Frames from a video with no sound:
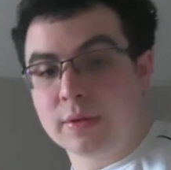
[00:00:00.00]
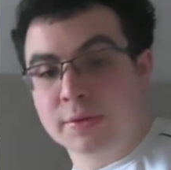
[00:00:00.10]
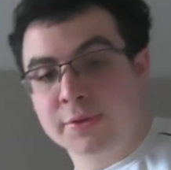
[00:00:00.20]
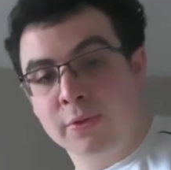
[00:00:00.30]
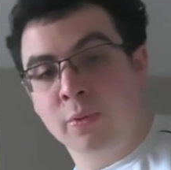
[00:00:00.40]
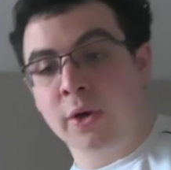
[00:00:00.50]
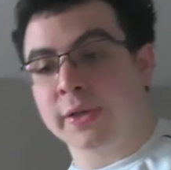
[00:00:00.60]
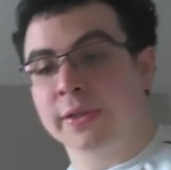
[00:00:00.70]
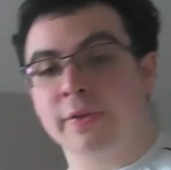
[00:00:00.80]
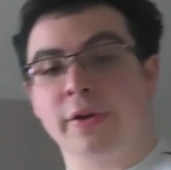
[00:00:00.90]
So
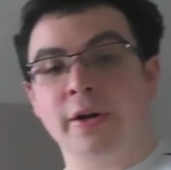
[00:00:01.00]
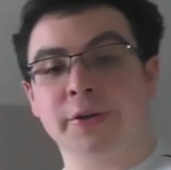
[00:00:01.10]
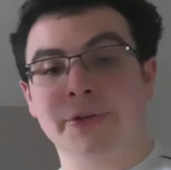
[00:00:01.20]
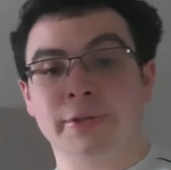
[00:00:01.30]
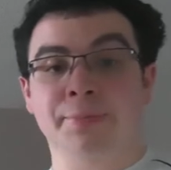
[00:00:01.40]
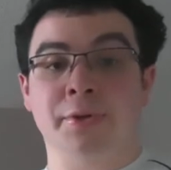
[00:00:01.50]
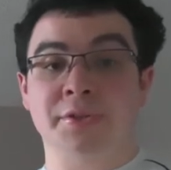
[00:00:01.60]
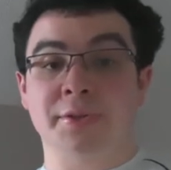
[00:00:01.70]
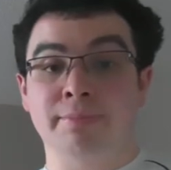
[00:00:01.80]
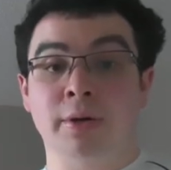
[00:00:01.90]
walking the dog, you're going to
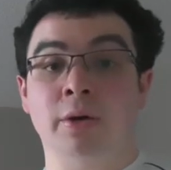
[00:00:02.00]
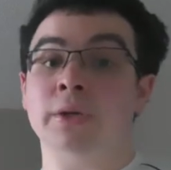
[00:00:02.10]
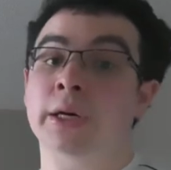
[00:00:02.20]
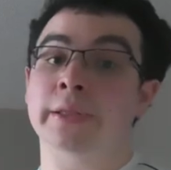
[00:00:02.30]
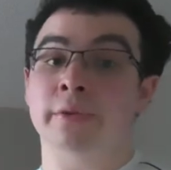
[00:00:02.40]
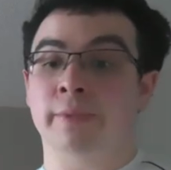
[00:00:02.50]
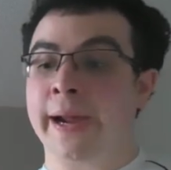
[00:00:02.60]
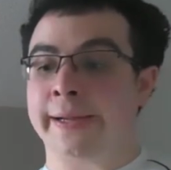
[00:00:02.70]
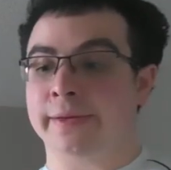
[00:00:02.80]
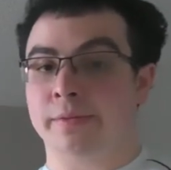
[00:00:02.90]
place the ball on the
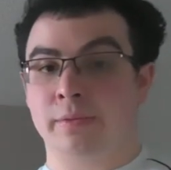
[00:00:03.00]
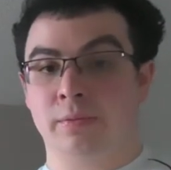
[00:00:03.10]
racket,